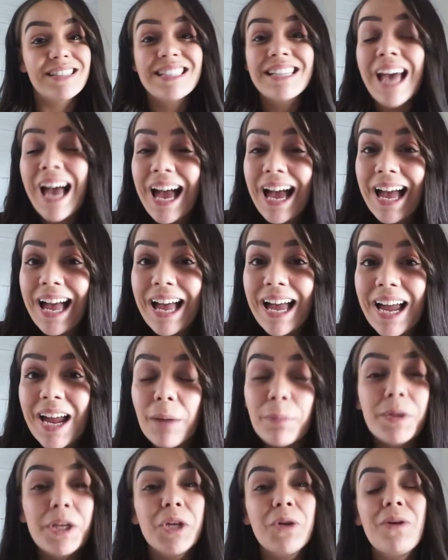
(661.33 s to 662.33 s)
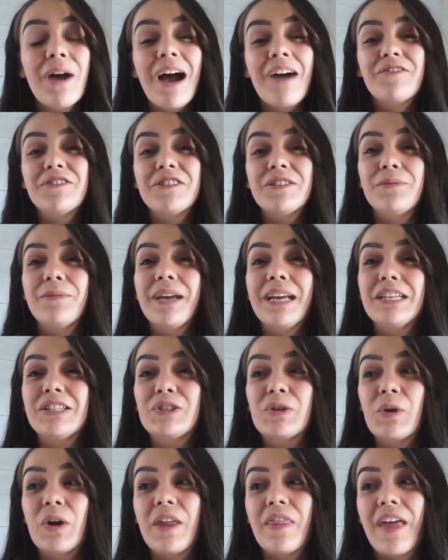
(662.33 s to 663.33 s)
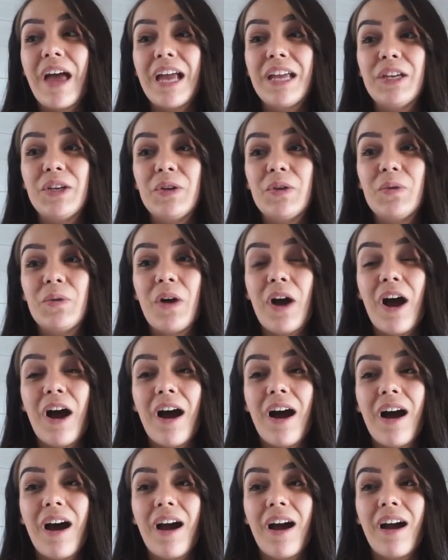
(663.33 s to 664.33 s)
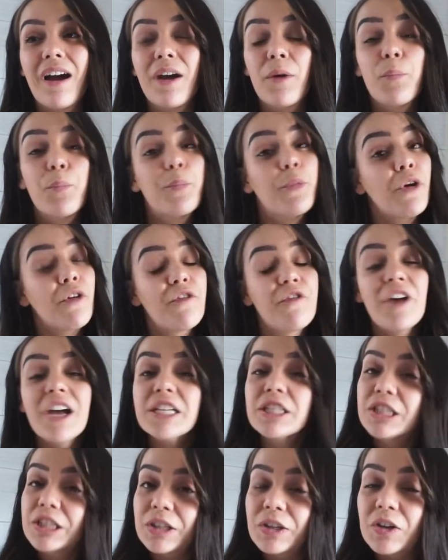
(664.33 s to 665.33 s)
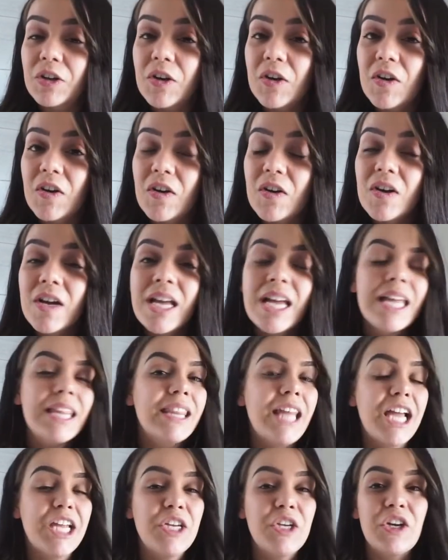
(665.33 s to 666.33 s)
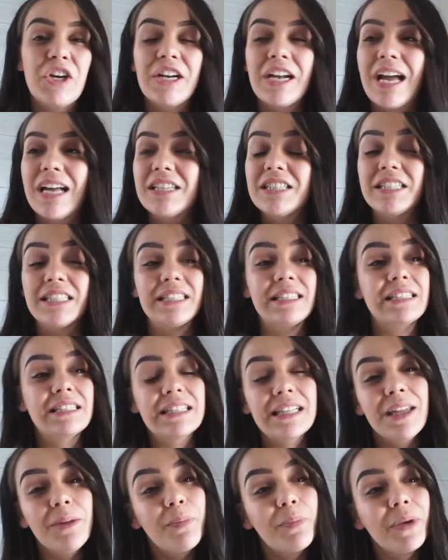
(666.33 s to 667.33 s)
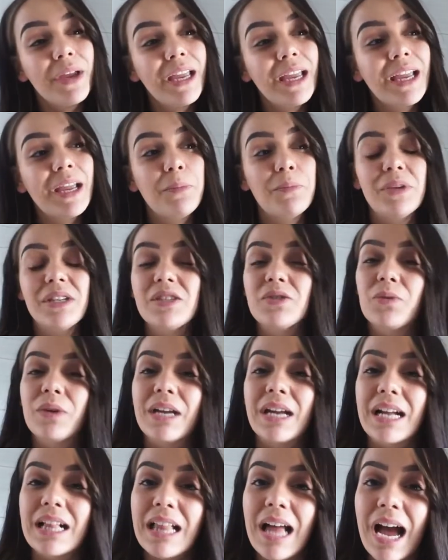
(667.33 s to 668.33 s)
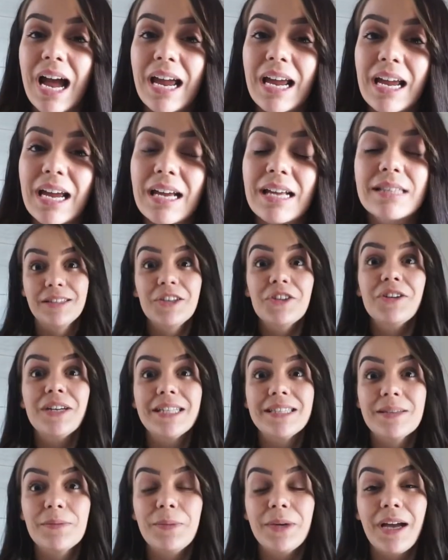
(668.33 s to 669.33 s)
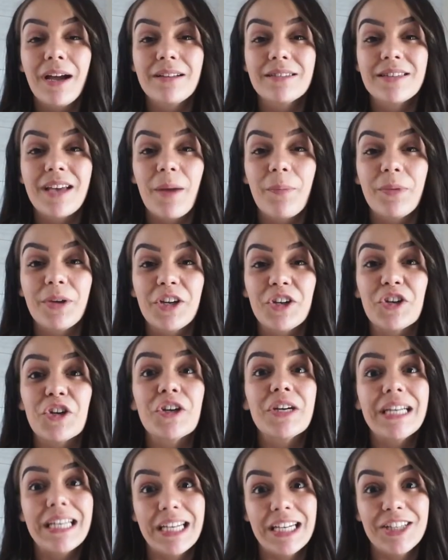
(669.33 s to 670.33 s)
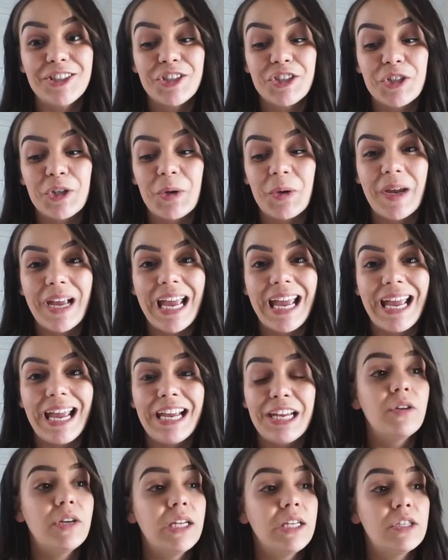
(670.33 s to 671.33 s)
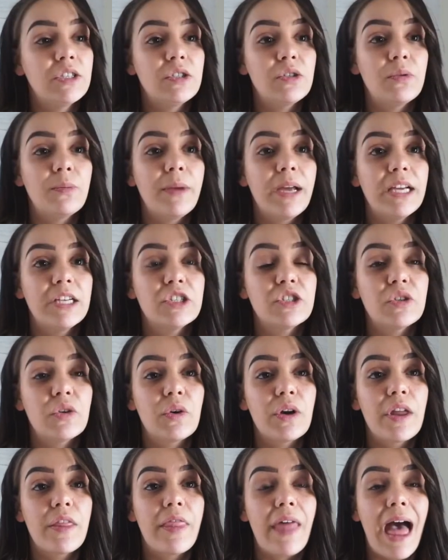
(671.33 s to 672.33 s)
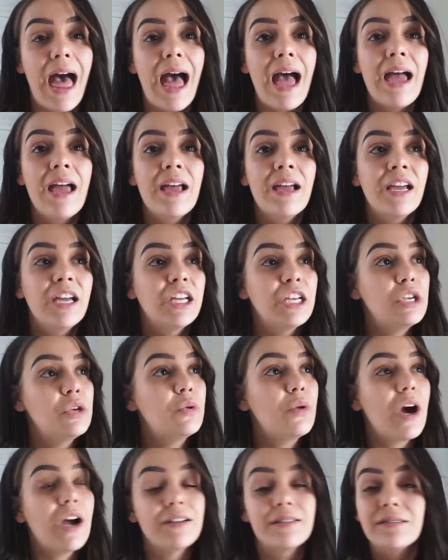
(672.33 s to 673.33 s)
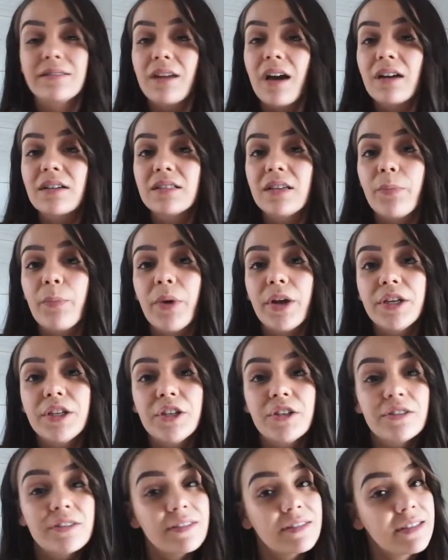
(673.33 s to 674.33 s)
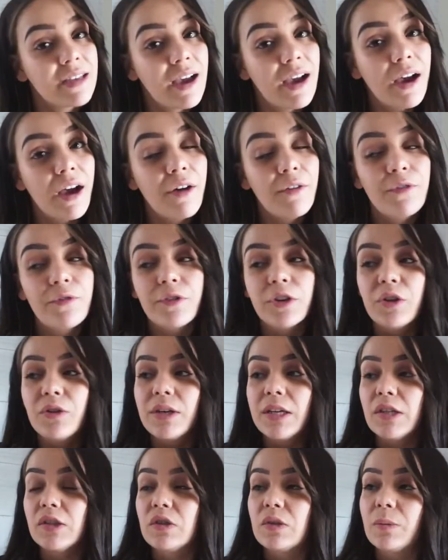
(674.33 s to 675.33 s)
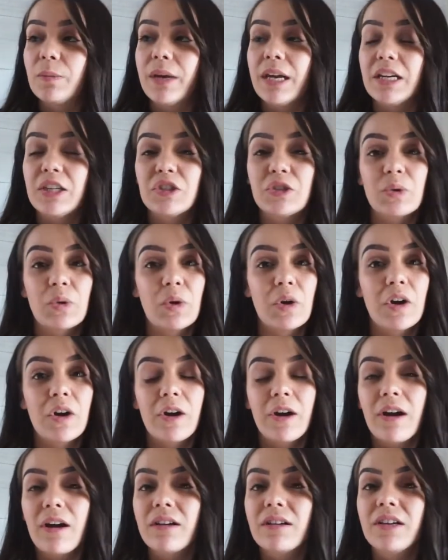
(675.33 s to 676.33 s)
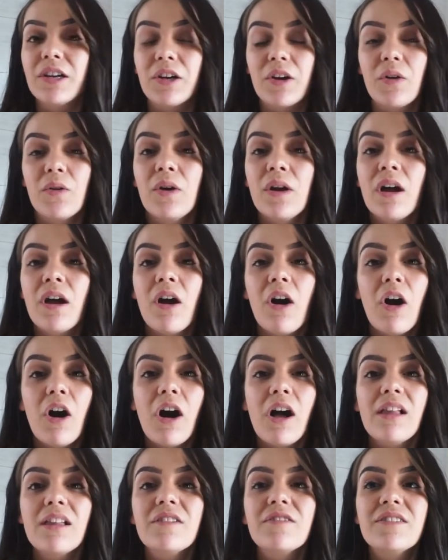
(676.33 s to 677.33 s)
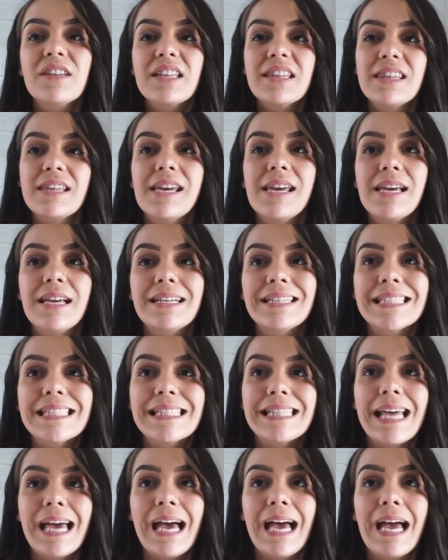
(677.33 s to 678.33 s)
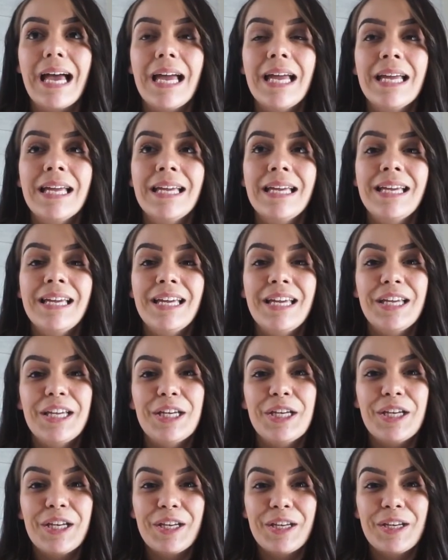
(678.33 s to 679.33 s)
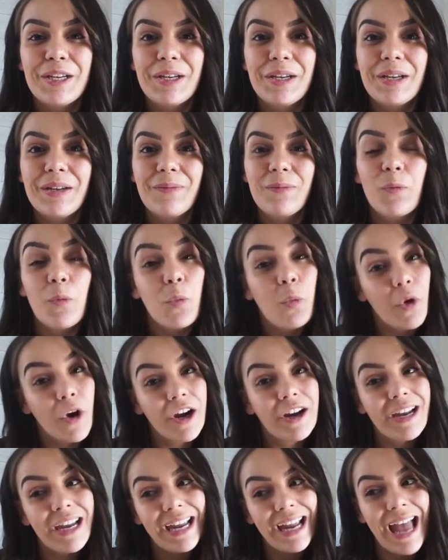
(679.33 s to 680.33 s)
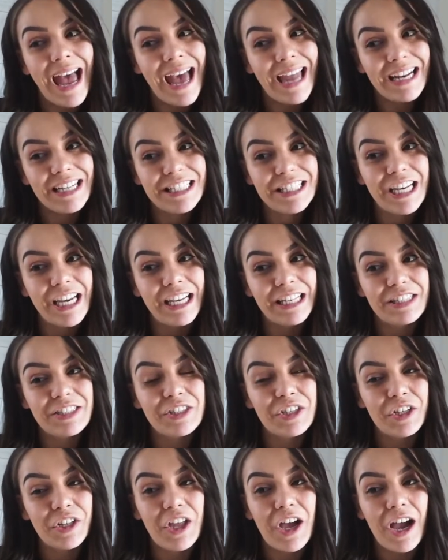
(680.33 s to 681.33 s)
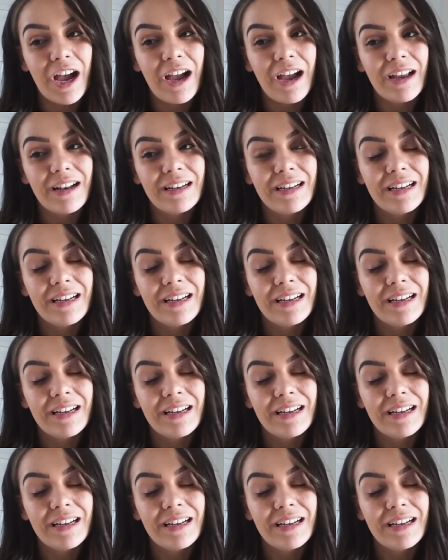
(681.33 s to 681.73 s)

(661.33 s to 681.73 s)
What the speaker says: time. You have to make sure that you are professional, that you're not just sleeping in between clients. You need to be on top of your ish, okay? You need to make sure that you are stocked up on your stuff. You need to make sure, you know, all of the things that working at a chain salon